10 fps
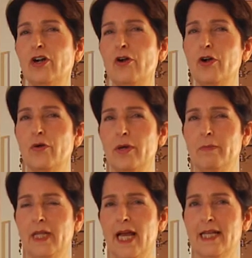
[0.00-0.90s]
cocoa and
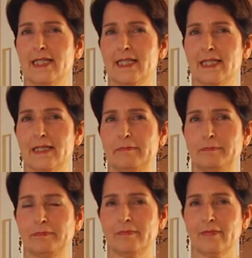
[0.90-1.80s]
molasses.
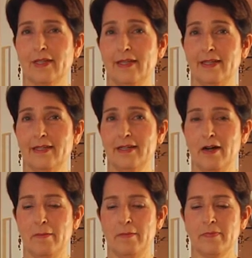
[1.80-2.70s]

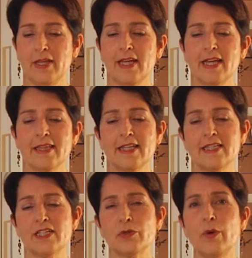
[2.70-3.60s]
Yum.
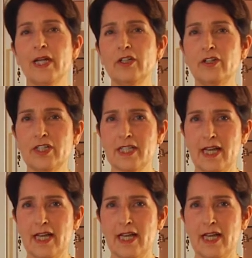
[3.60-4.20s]
This is what it looks